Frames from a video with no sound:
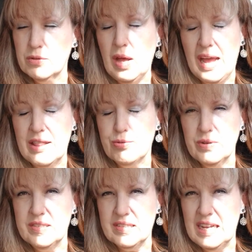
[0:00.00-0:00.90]
I had
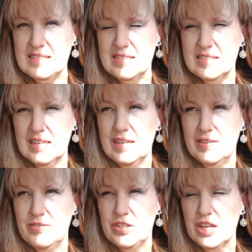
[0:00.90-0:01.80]
three slices
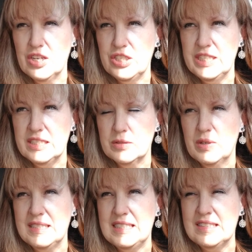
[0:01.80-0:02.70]
of cheddar cheese. And
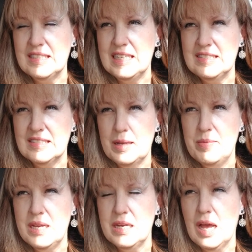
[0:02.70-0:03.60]
when I say slices, I
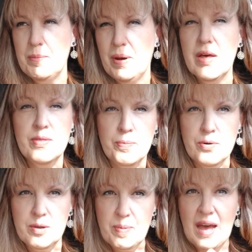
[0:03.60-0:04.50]
mean I bought the
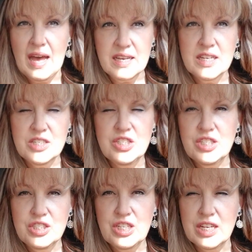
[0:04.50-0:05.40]

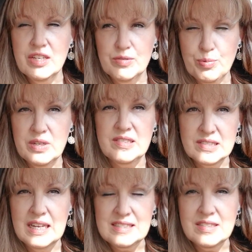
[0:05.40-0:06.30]
pre-packaged,
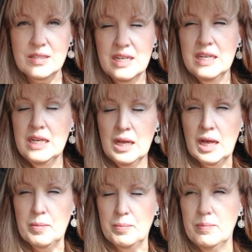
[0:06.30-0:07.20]
pre-sliced
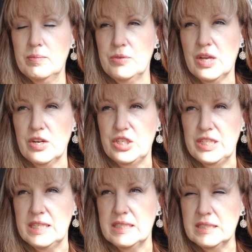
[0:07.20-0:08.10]
um, cheddar
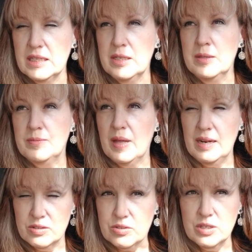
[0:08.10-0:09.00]
cheese. And
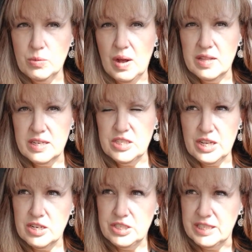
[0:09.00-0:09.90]
it's good quality
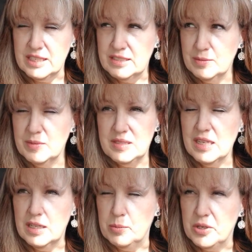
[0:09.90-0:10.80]
cheddar cheese. It's
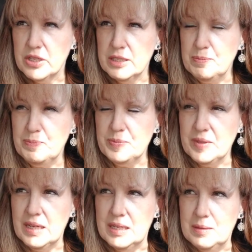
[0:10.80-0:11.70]
Tillamook.
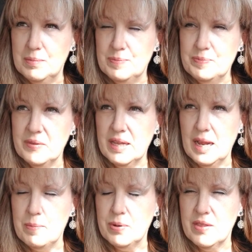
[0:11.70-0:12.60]
Um, and
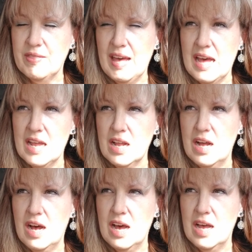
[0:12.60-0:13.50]
I put that
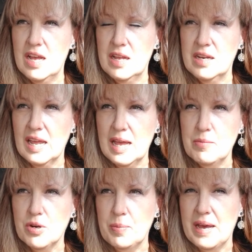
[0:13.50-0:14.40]
on
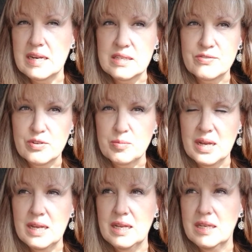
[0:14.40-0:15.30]
hamburger patties for
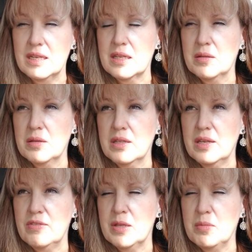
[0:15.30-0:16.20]
my
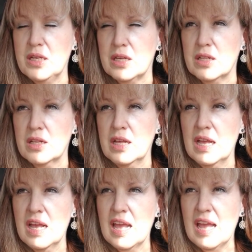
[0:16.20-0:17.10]
evening meal.
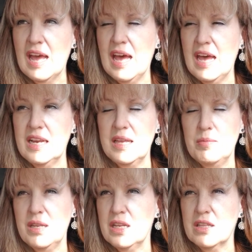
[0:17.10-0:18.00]
And
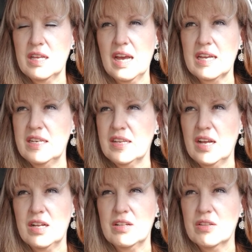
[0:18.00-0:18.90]
immediately I could
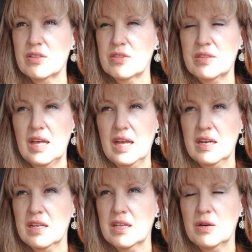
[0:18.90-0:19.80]
tell that
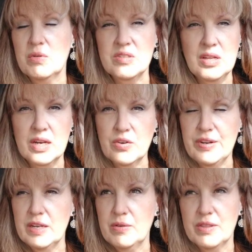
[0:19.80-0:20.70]
it was not
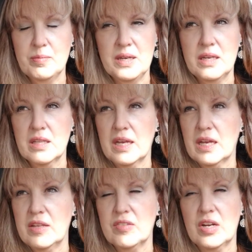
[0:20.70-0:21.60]
agreeing with me.
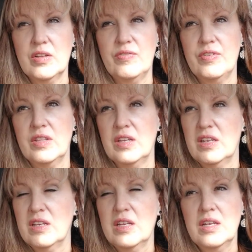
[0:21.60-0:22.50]
Like I started
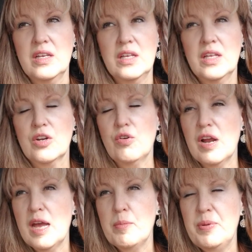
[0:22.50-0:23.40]
feeling
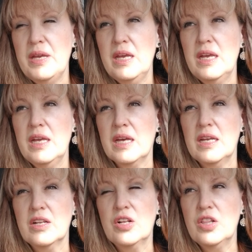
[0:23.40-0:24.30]
crampy
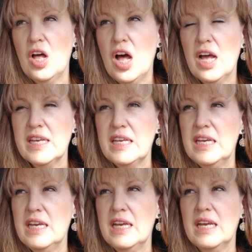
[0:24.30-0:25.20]
and
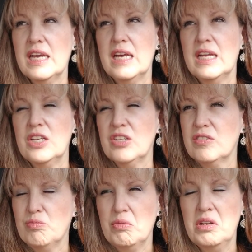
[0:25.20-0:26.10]
cloggy and
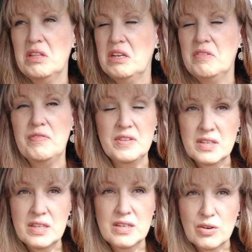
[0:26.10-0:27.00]
just really
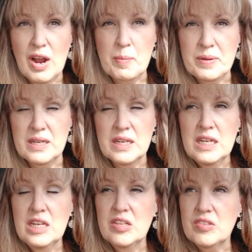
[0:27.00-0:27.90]
feeling crappy.
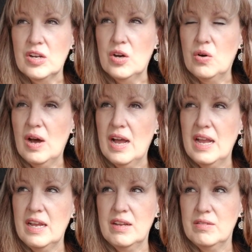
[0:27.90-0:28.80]
So
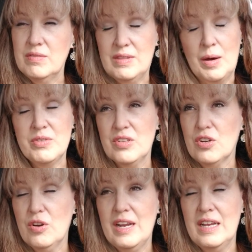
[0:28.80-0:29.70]
I that was a
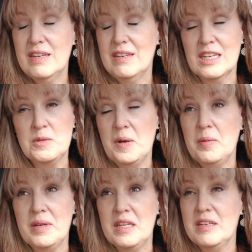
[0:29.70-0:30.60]
great
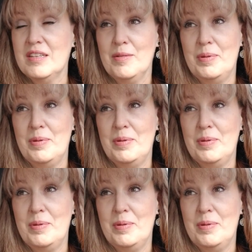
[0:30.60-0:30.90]
experiment